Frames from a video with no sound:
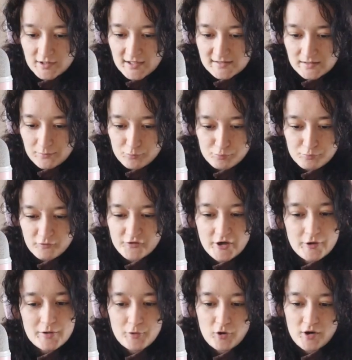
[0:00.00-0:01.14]
That's a
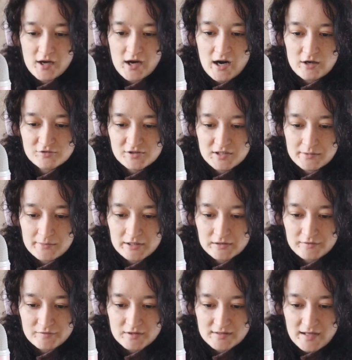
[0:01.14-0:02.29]
very broken house in the middle
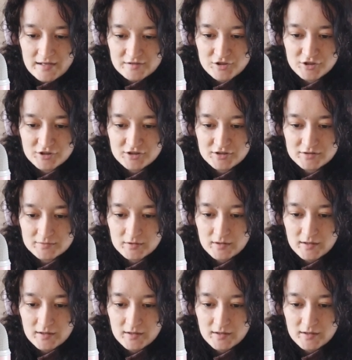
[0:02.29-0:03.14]
of the desert.